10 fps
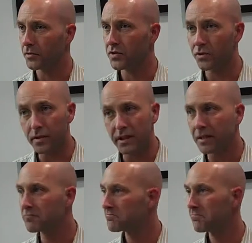
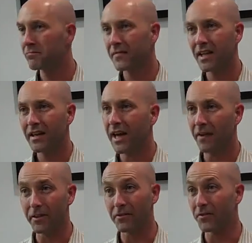certainly
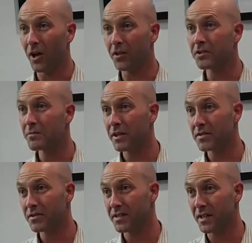having knowledge
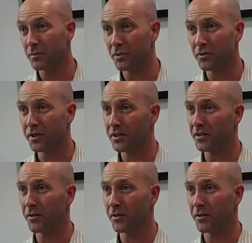about sustainability,